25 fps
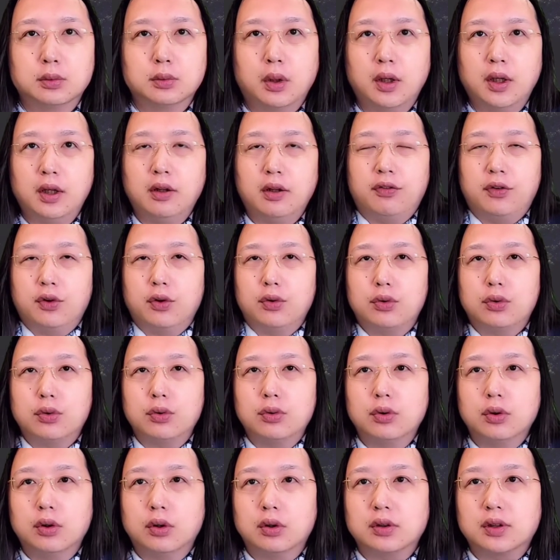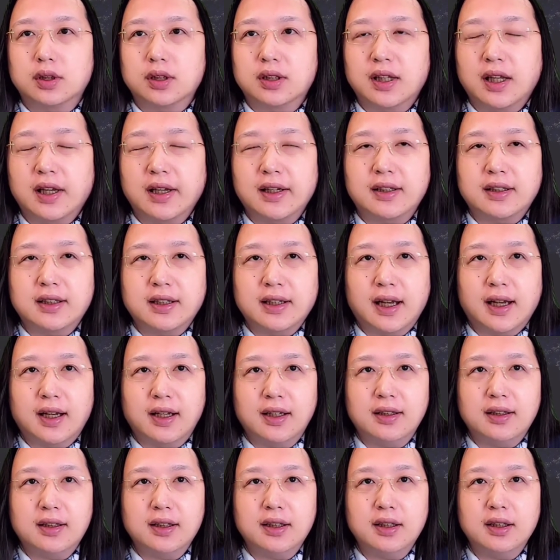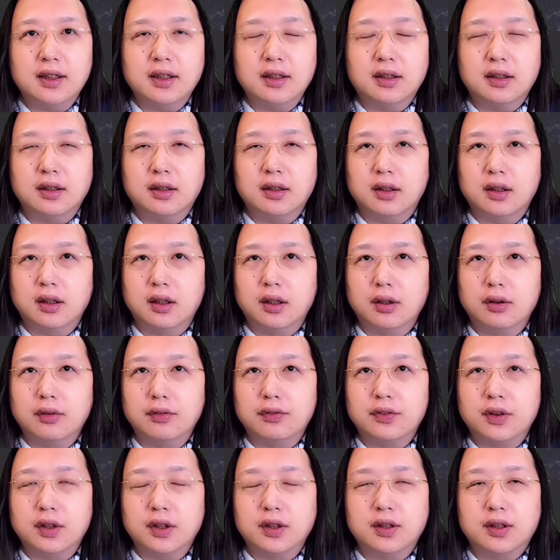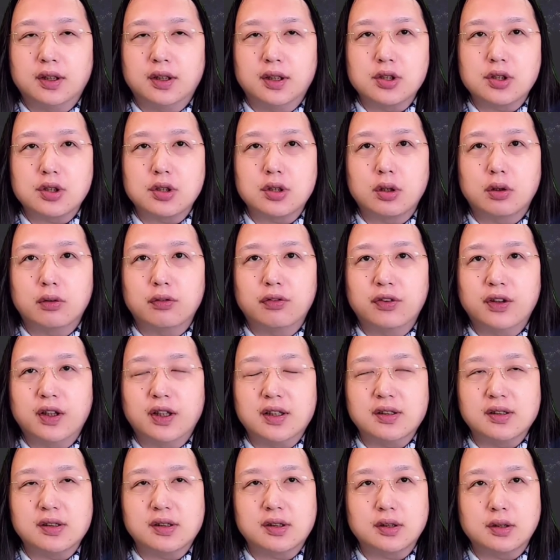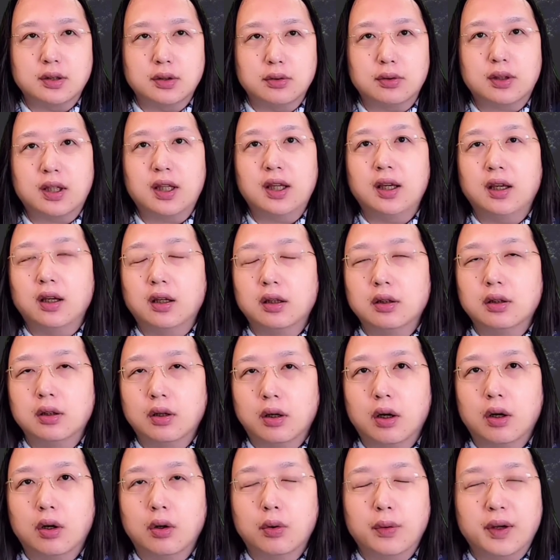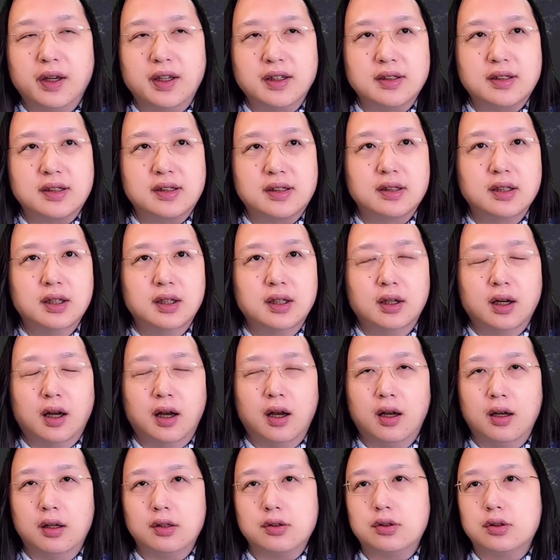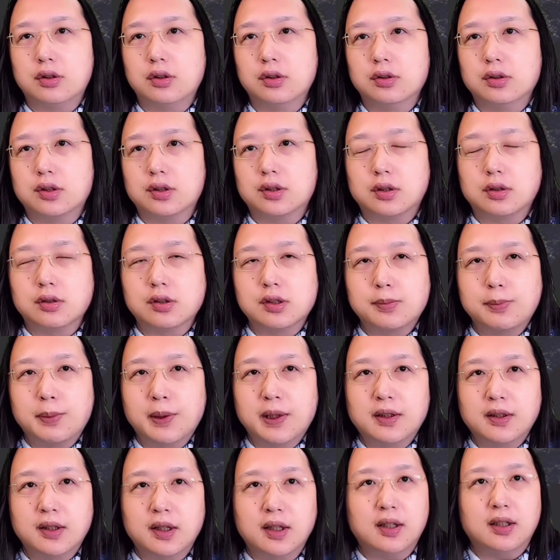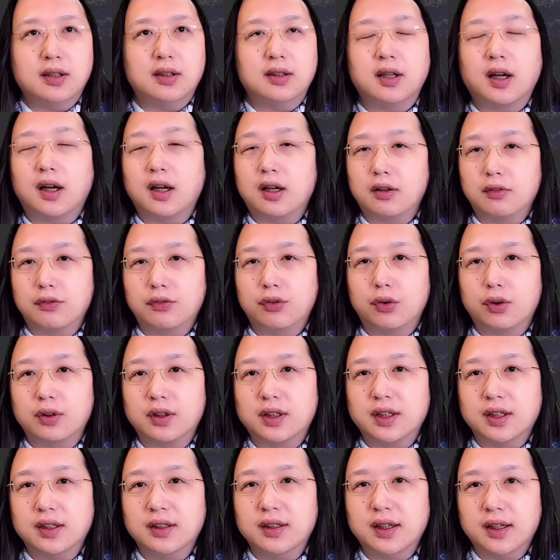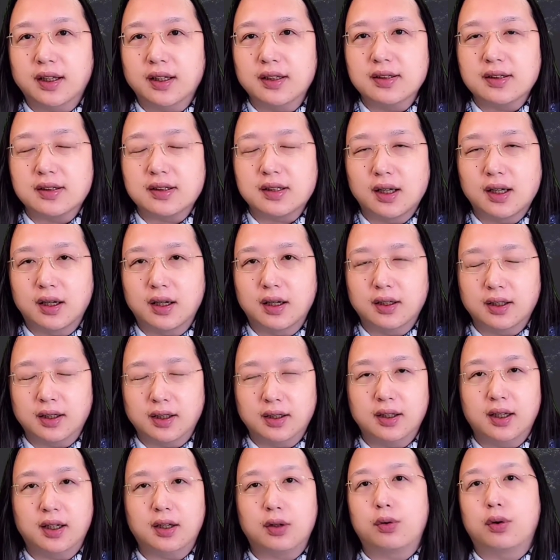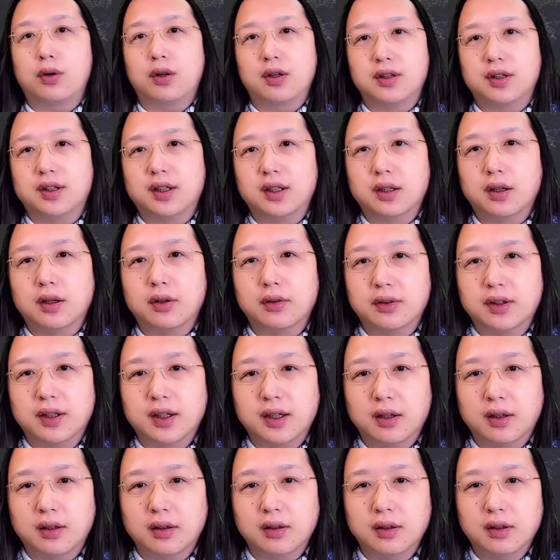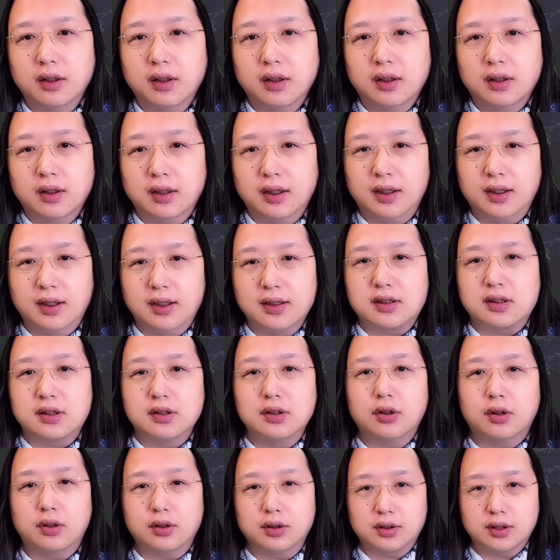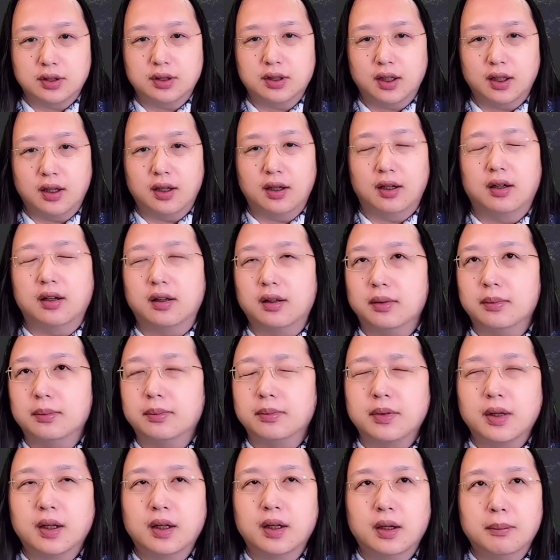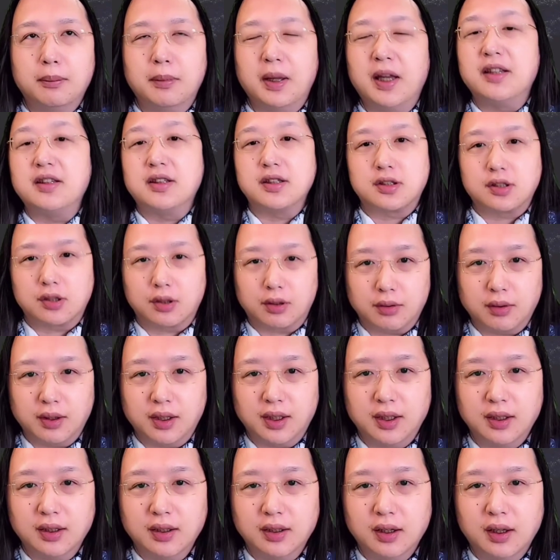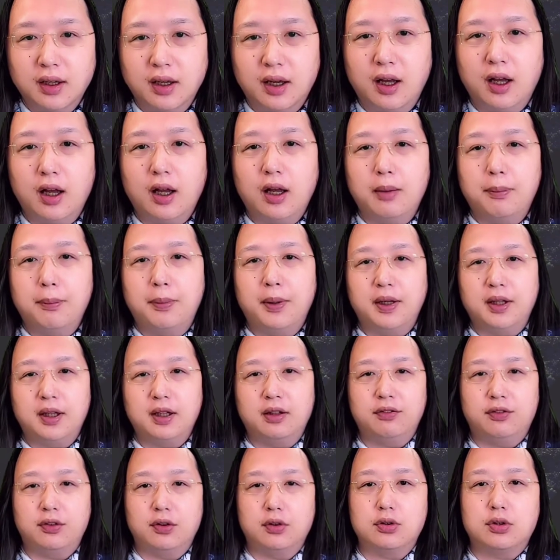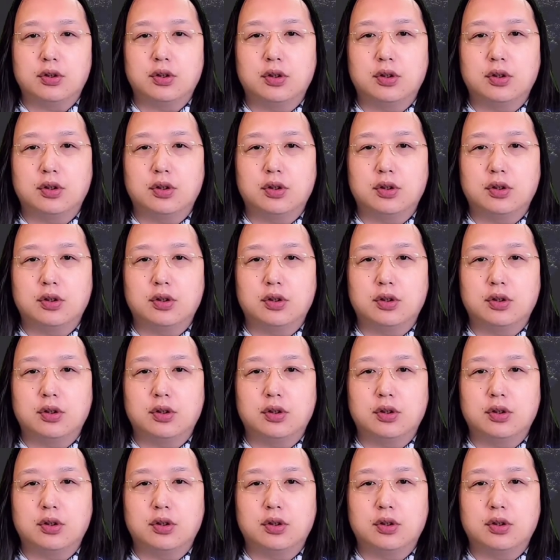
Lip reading: Well, if you do not like the idea of the digital fence, you can always choose to spend the entire 14 days in a quarantine hotel. It's not mandatory. But if you